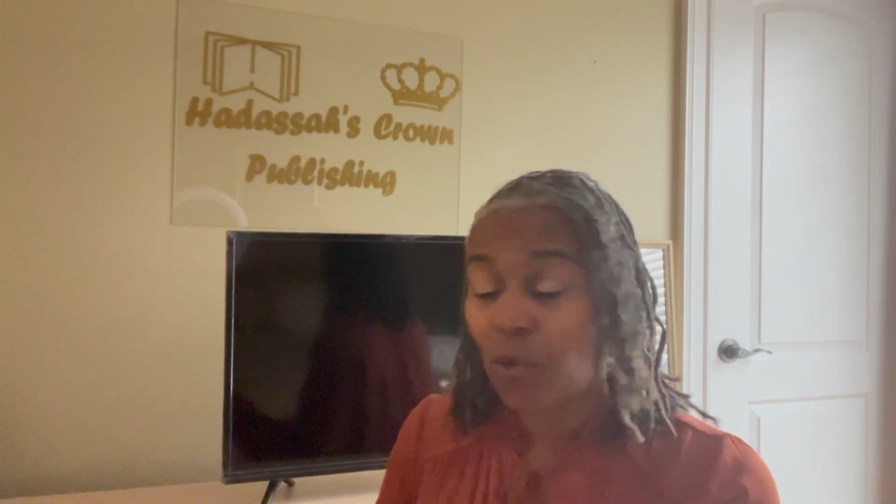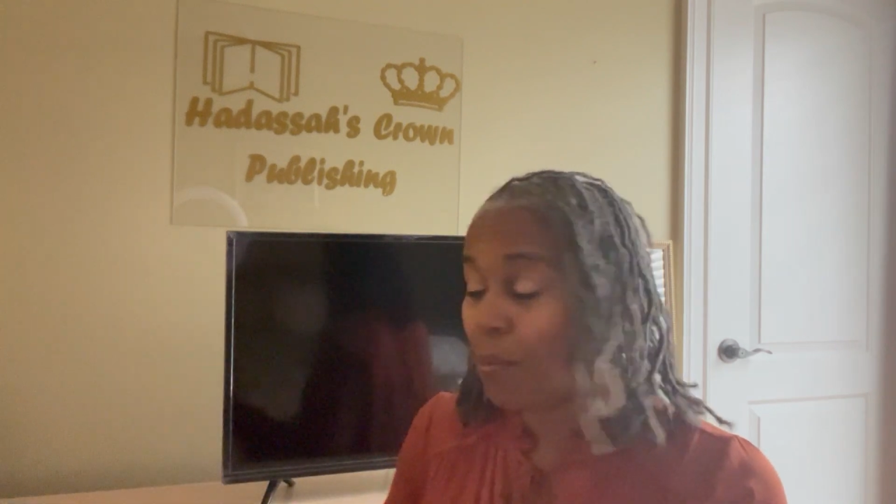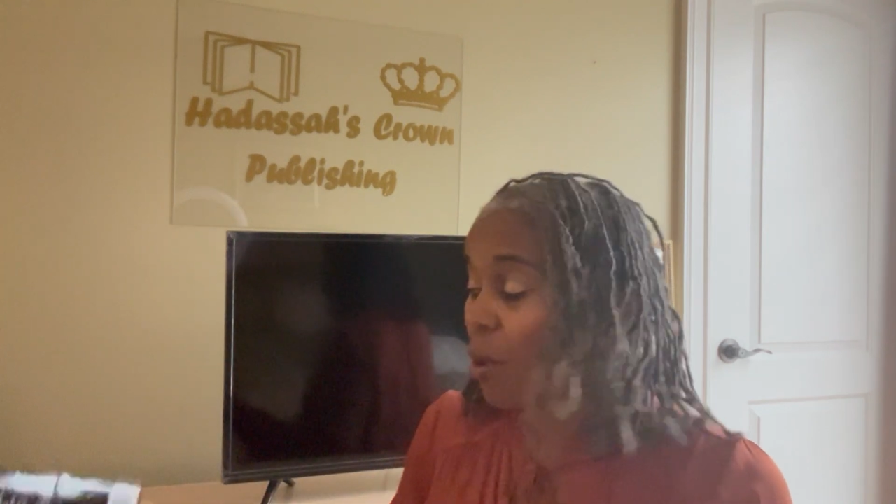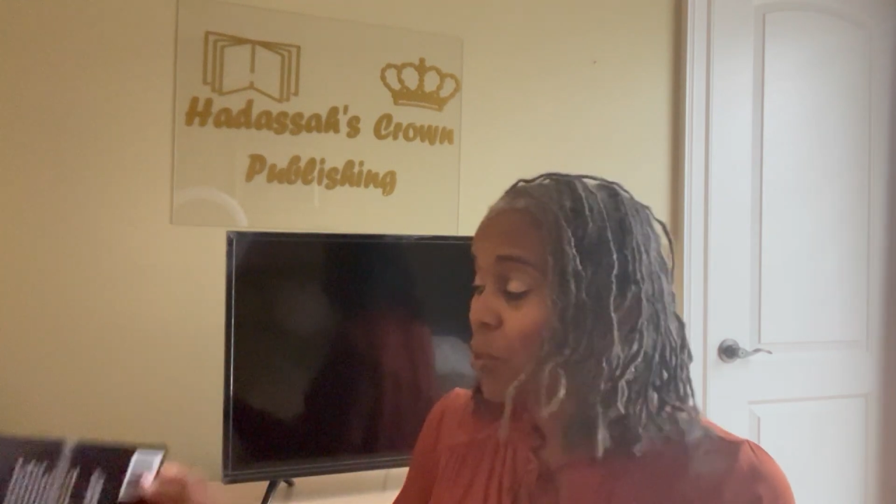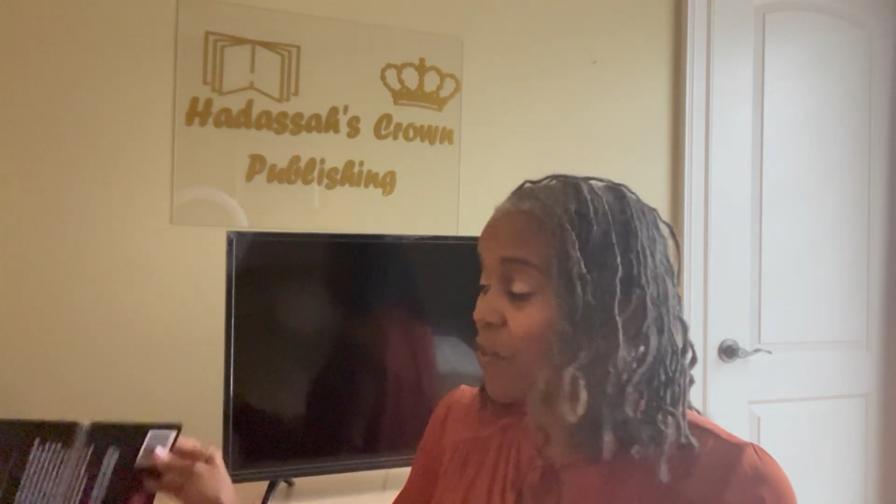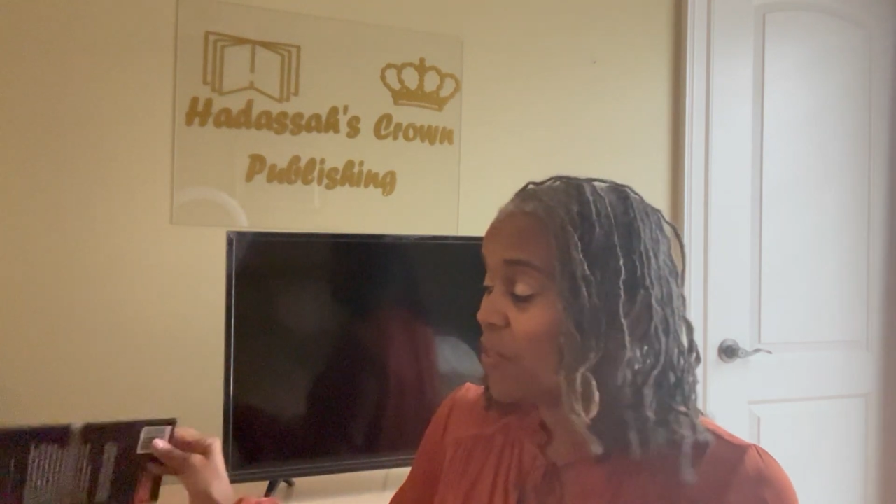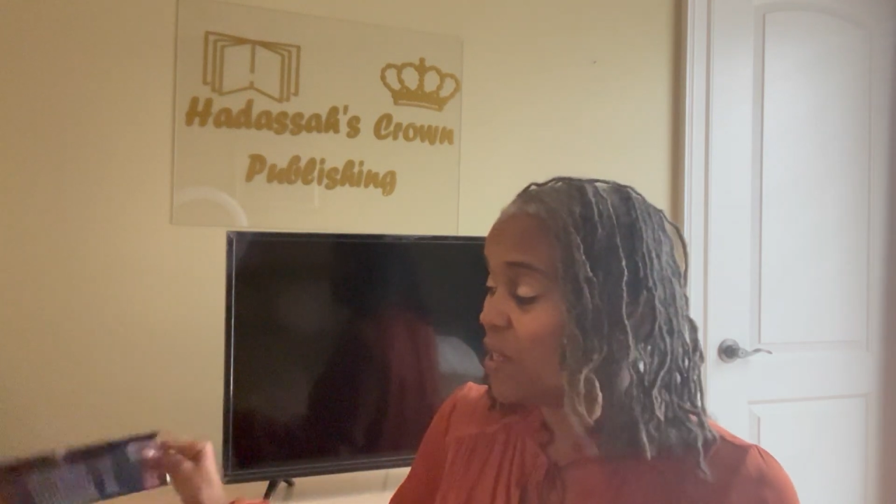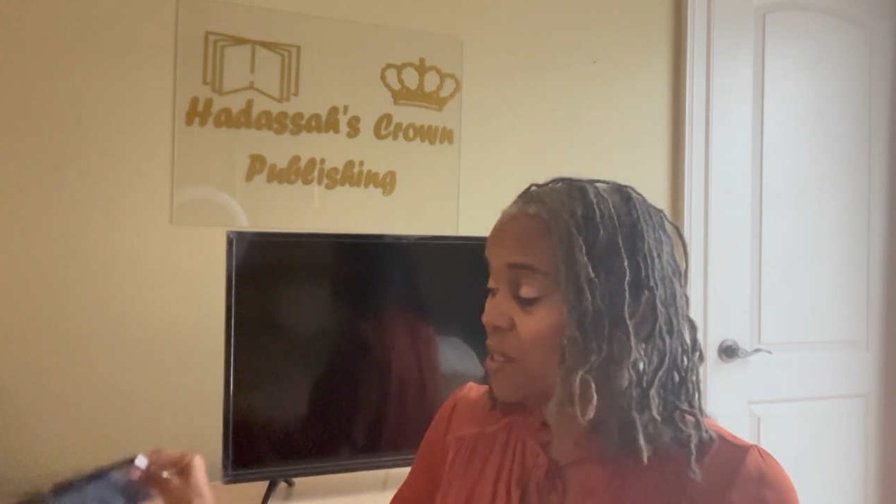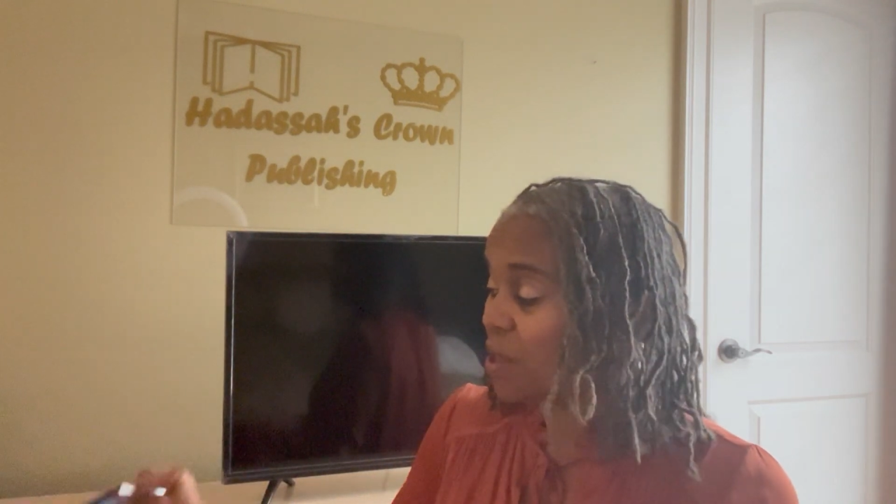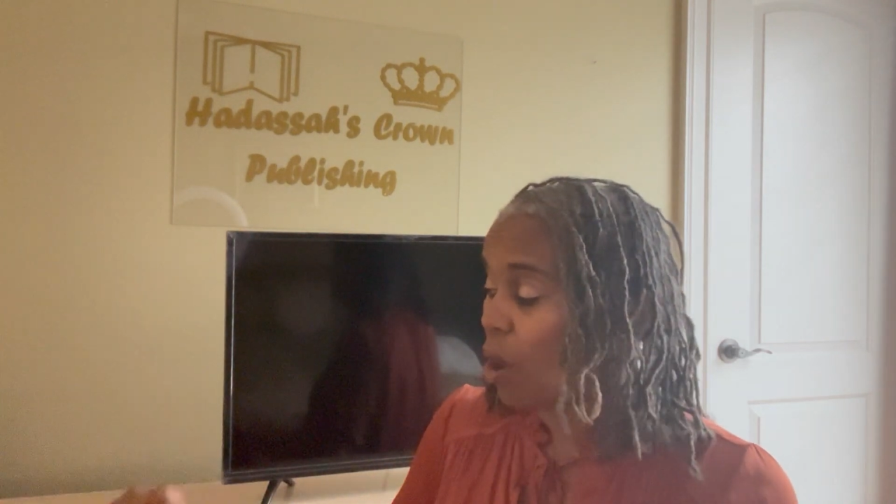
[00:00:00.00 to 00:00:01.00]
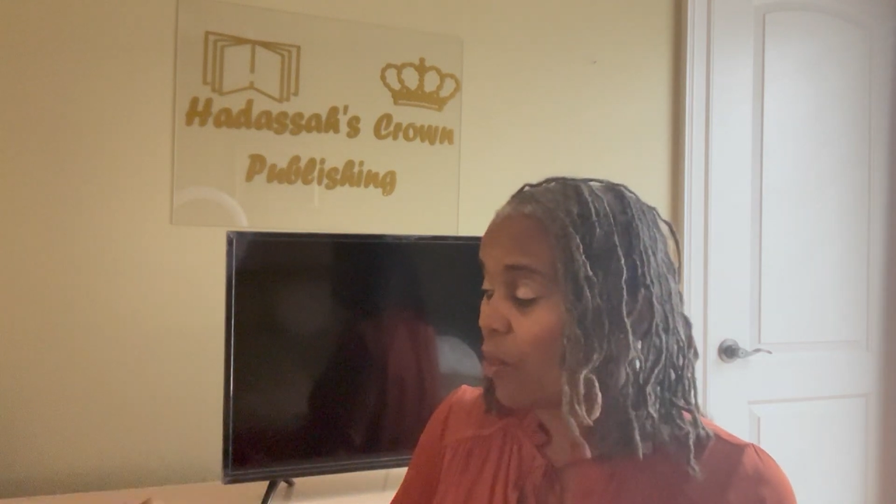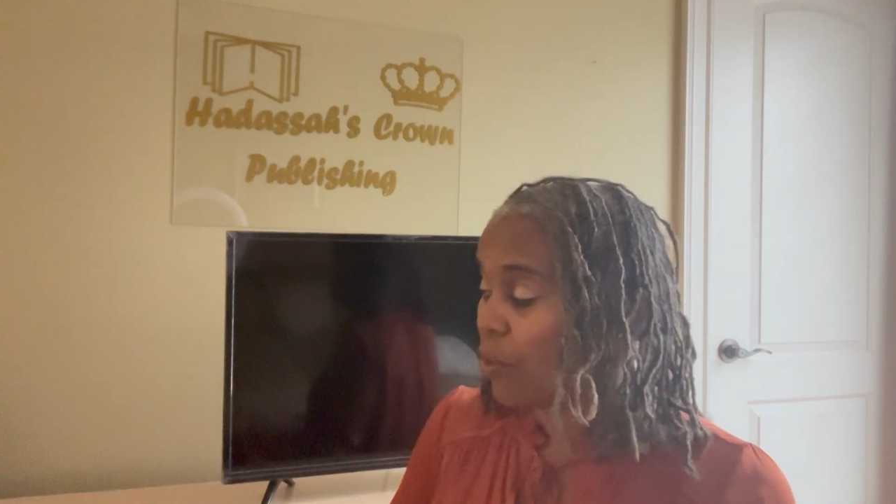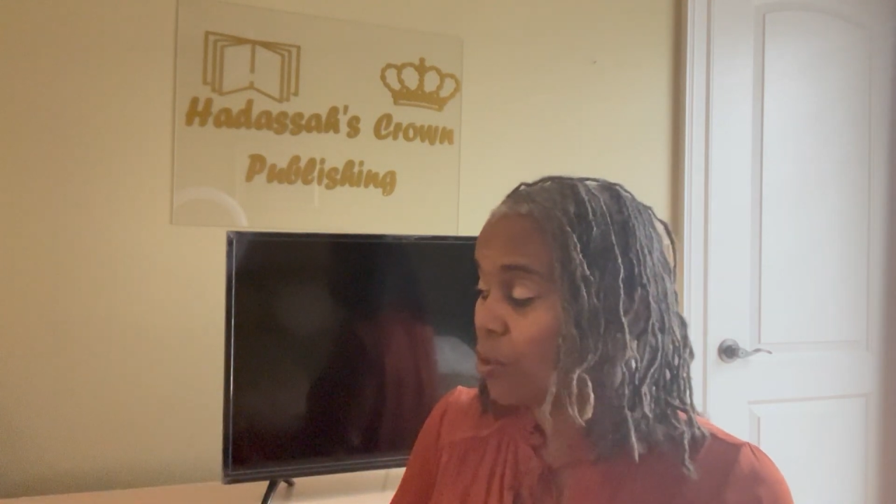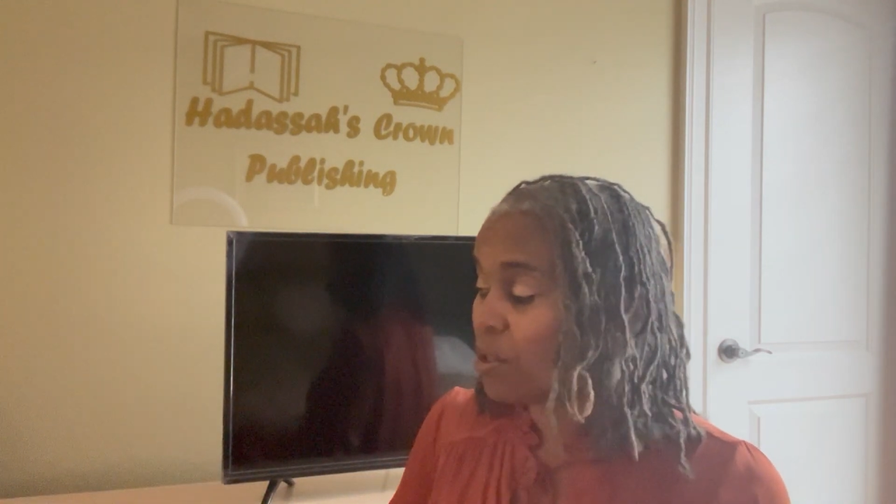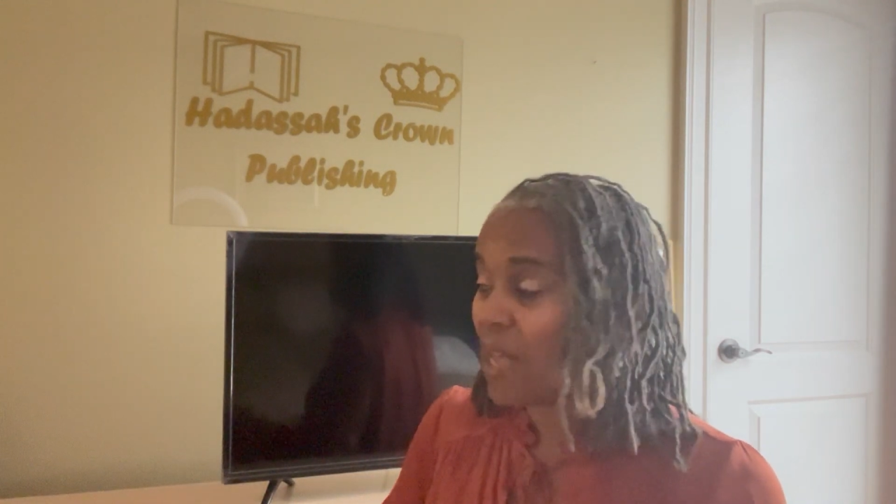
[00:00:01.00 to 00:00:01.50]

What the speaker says: Both of these authors